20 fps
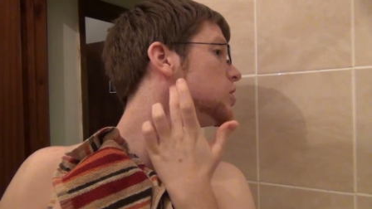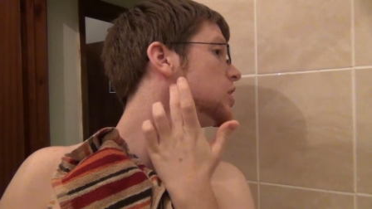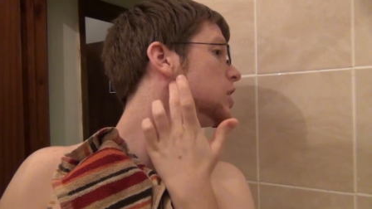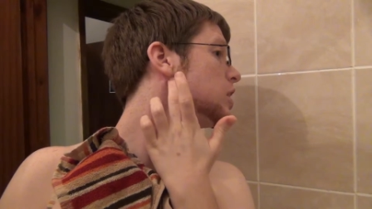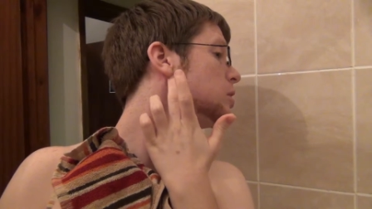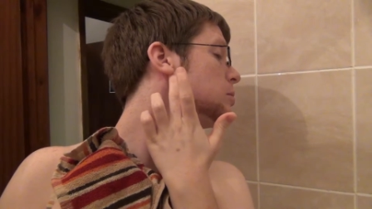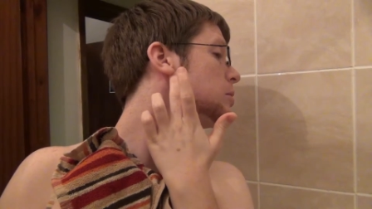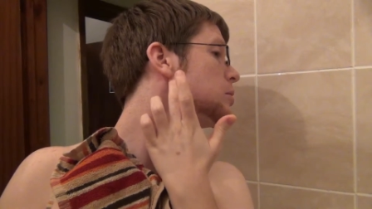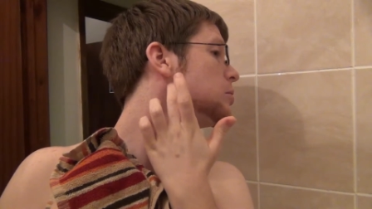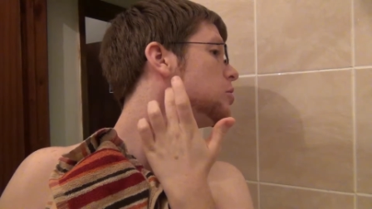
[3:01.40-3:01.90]
take
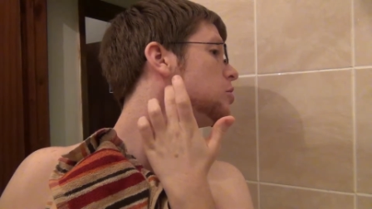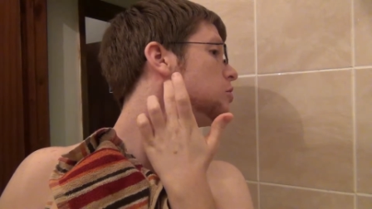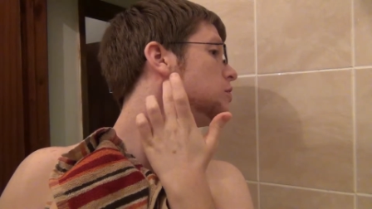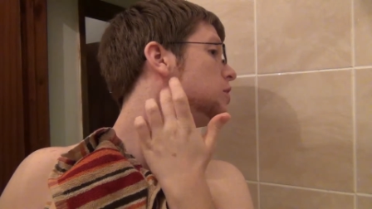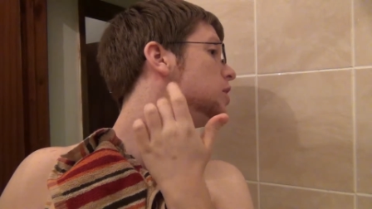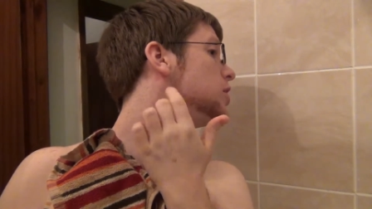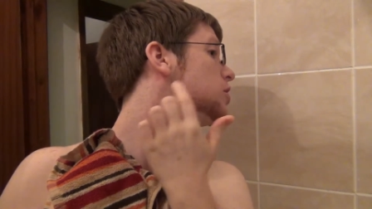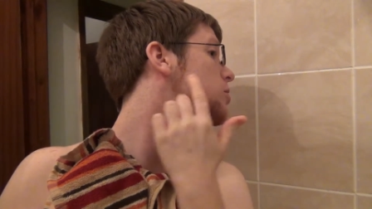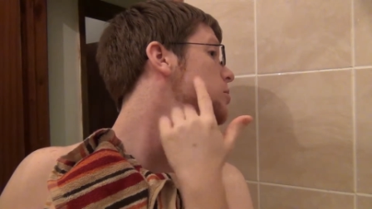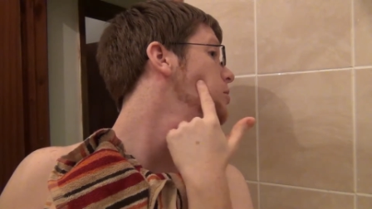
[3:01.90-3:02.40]
a bit more off
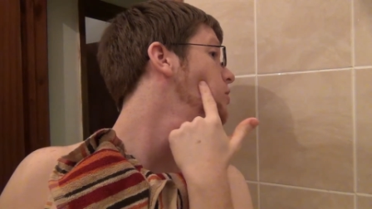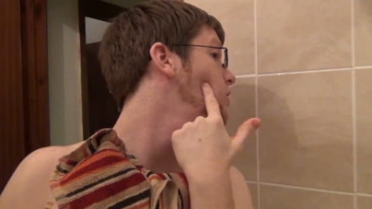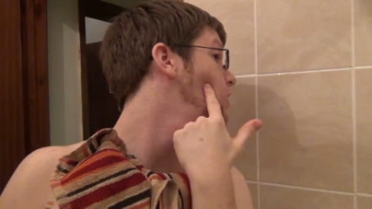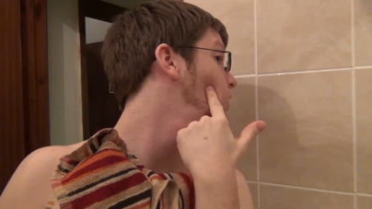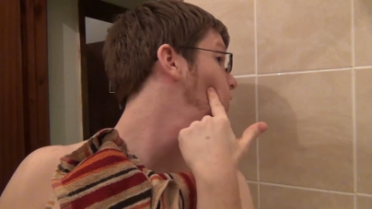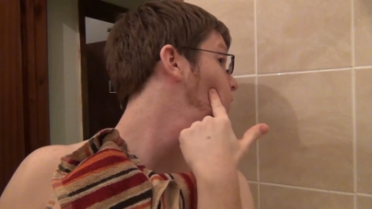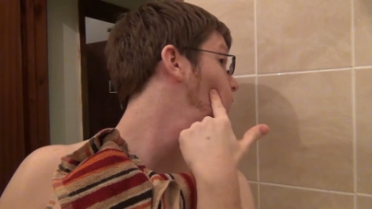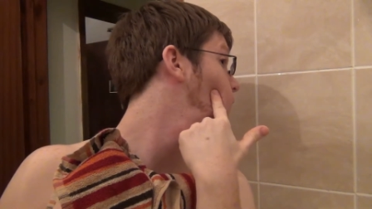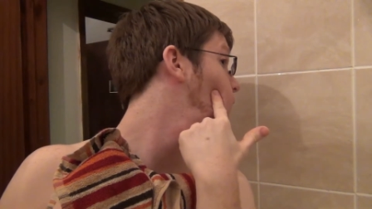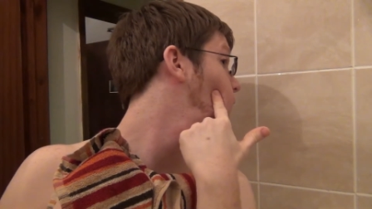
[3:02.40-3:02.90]
there, to be fair.
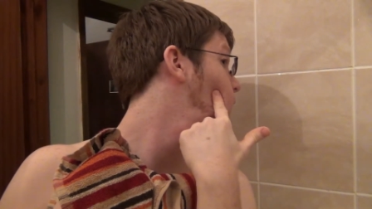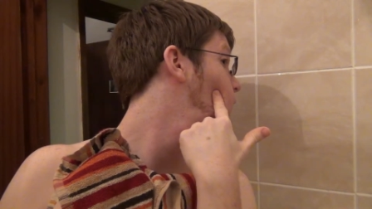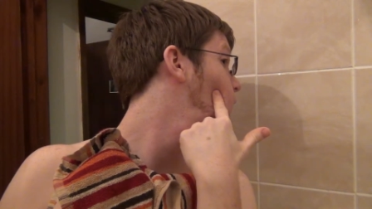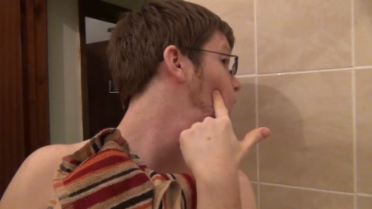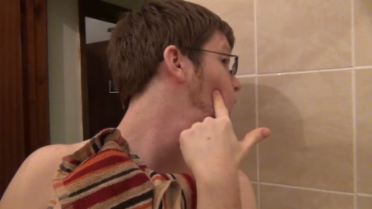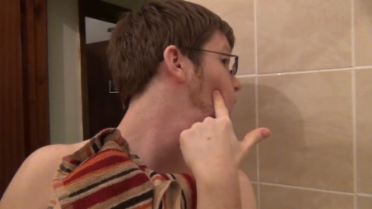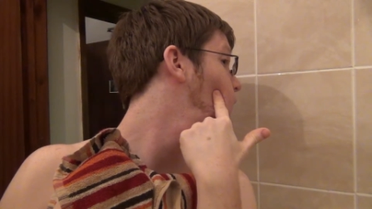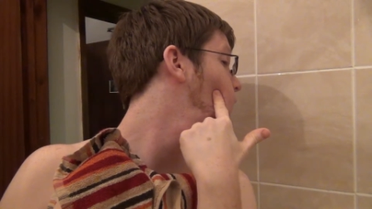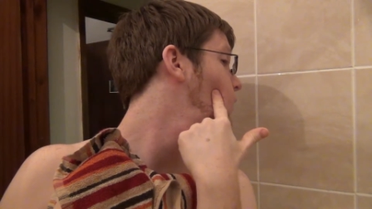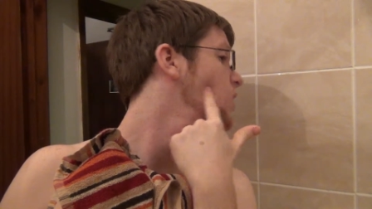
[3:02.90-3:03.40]

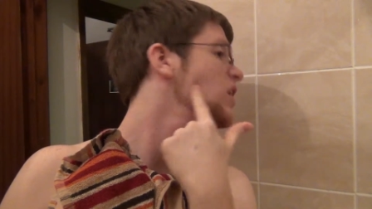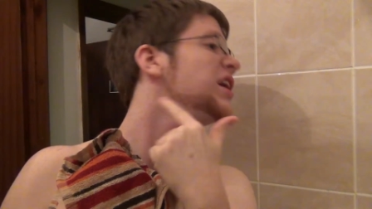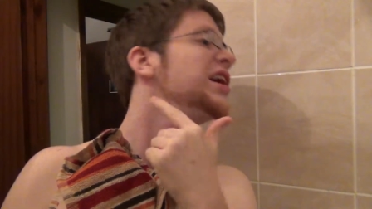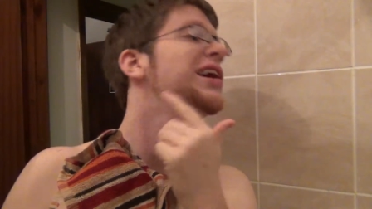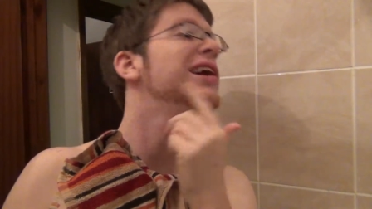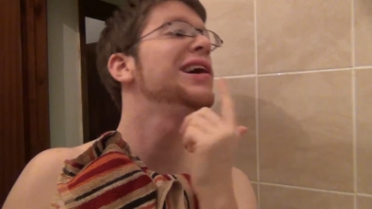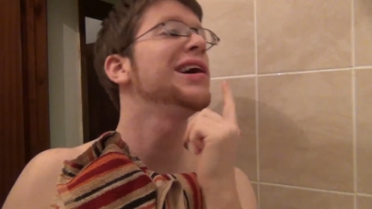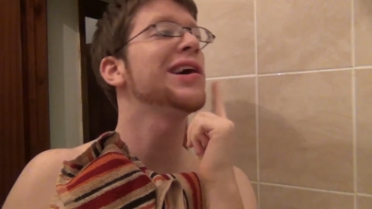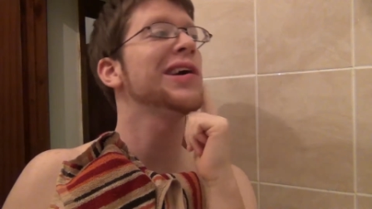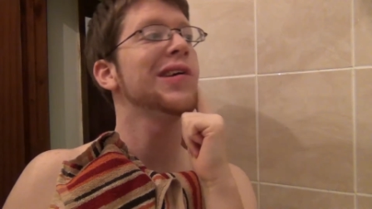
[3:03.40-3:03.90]

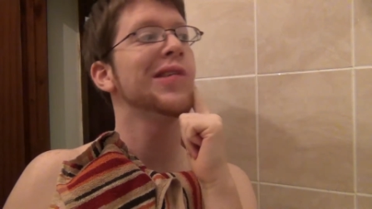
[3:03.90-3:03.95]
Ah,